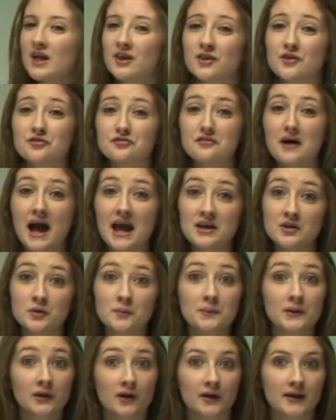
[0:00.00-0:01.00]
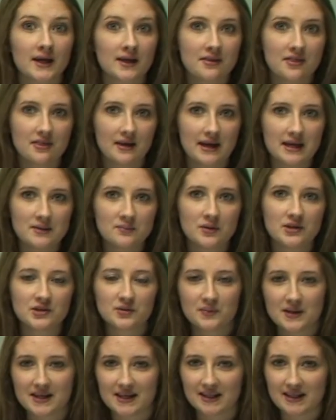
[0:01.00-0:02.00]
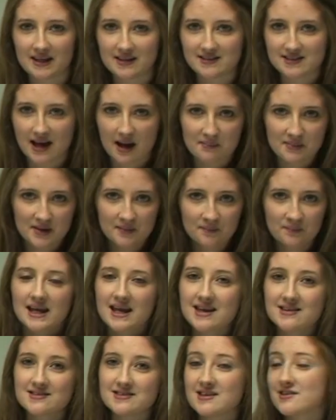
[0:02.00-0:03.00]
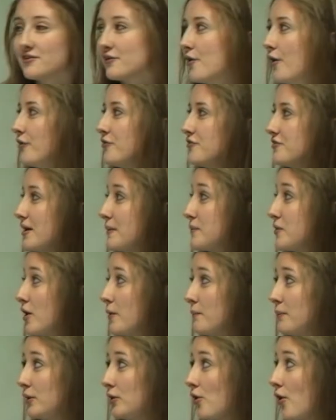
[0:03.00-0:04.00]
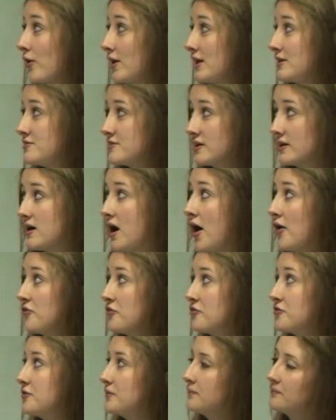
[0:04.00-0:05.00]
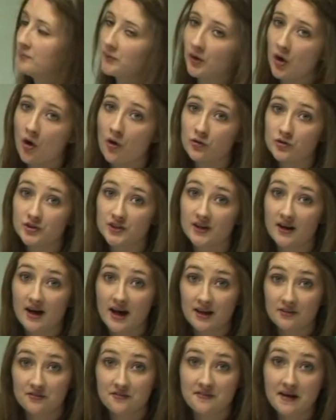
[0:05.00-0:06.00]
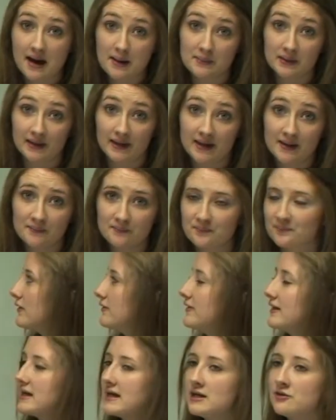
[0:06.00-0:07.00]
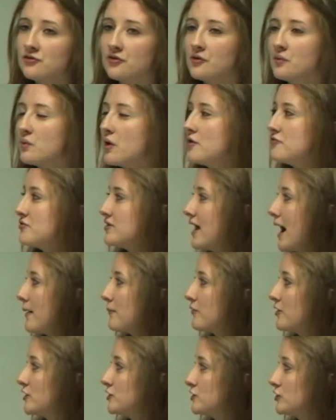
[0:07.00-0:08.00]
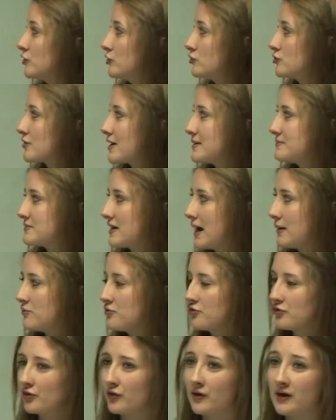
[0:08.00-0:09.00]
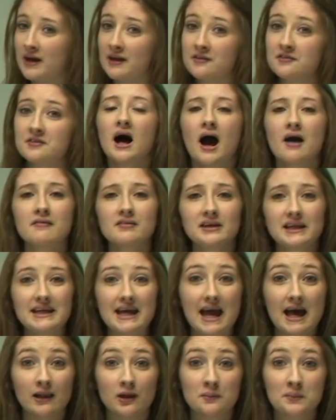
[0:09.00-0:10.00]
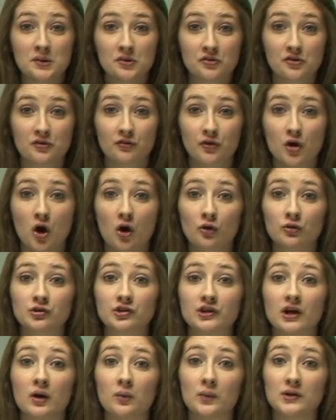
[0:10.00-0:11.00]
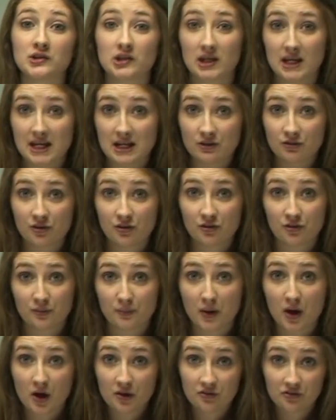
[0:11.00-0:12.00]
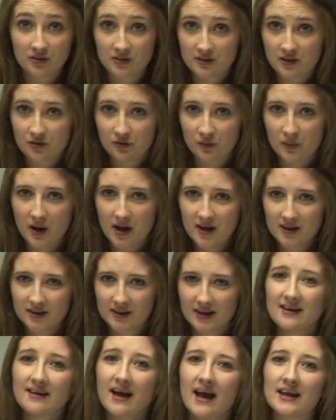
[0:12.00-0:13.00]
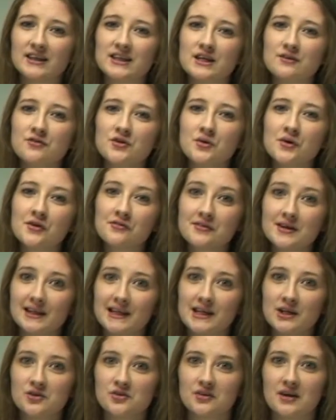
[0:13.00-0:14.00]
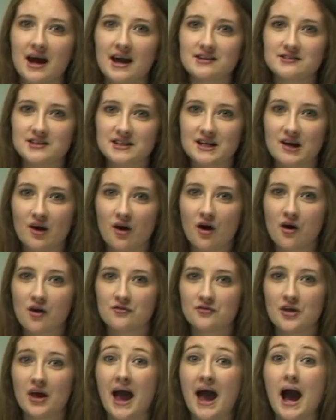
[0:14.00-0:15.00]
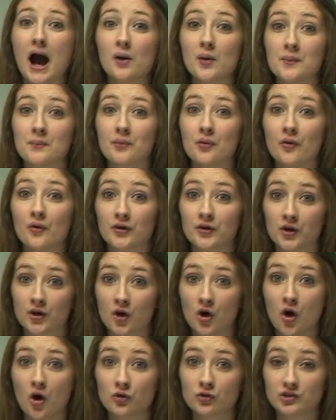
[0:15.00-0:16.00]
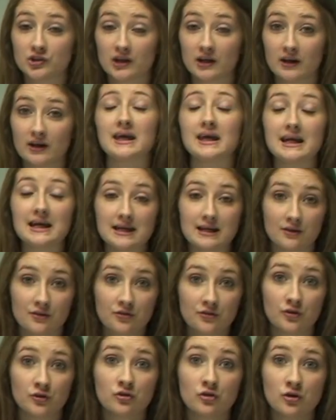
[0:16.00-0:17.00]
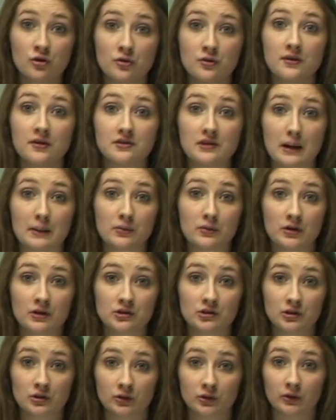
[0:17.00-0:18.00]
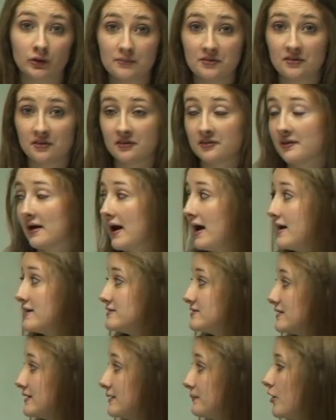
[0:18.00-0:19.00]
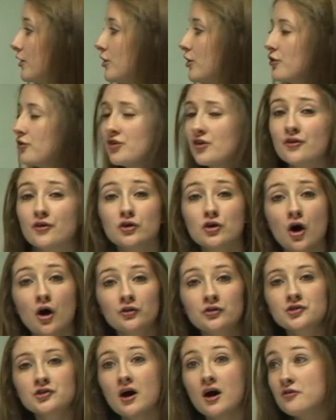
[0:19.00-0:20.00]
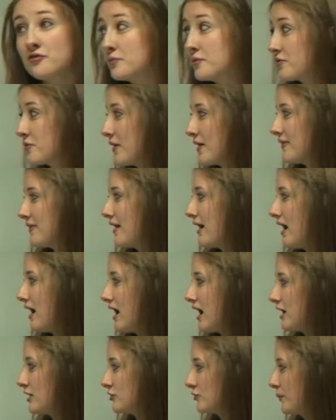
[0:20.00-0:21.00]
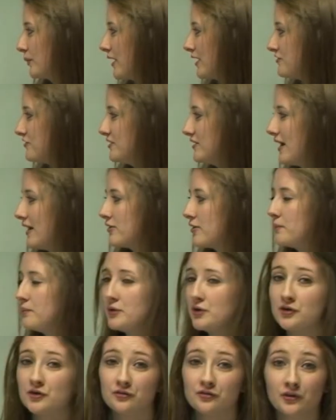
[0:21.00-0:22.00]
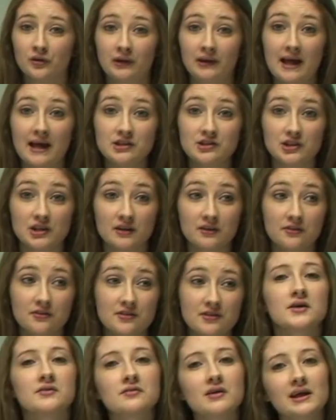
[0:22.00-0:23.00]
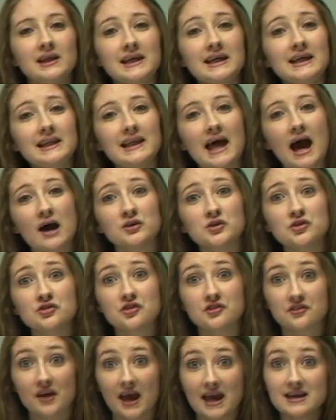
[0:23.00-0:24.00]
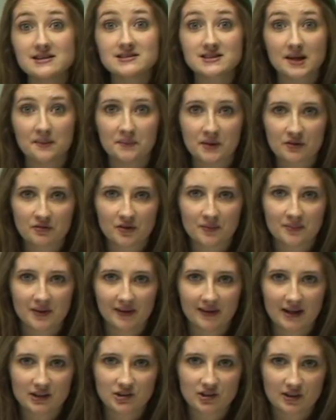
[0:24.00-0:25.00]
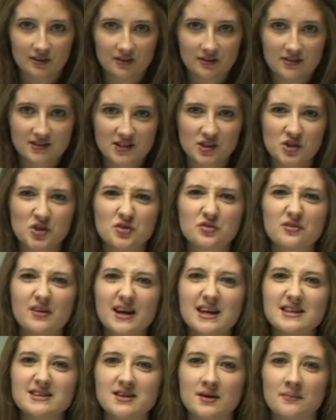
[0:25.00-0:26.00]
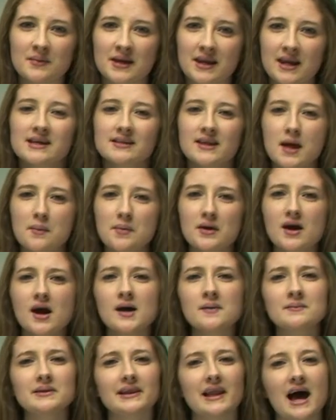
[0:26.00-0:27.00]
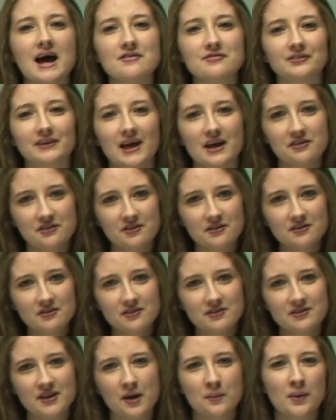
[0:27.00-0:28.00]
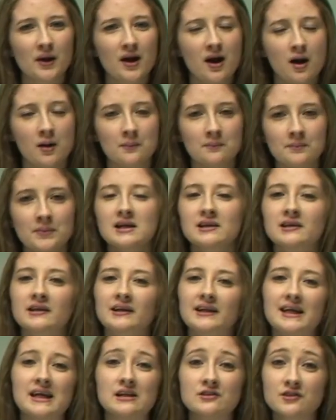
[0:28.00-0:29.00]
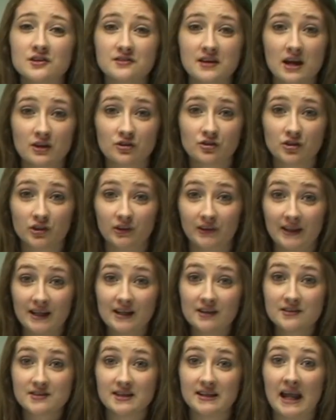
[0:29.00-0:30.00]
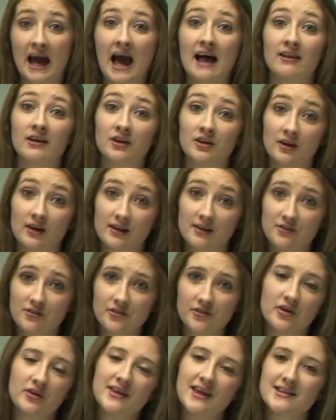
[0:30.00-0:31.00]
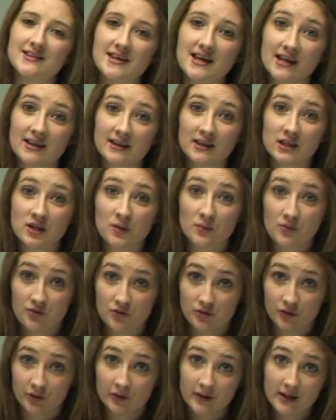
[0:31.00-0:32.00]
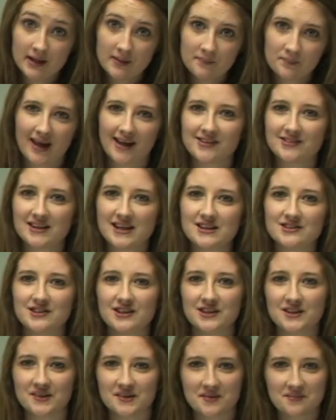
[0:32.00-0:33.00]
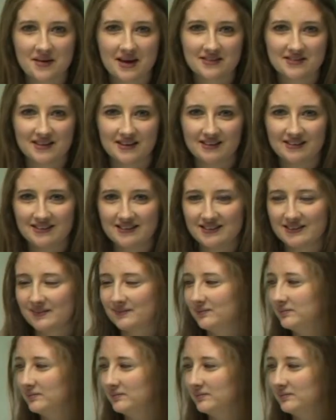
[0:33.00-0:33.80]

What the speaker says: The final belonging theme, which we can examine, is this concept of belonging to custom, culture, and family. The interwoven Aboriginal Dreamtime stories are really elements of culture which are interspersed in this work and give you a really good idea of how important culture is to this Aboriginal society. So the contrast between the harsh present and the beautiful legends really allow you to take something from the legends. So you read them and they become life lessons, they become little intertextual links and allegories. So they're telling you a story and teaching you a message.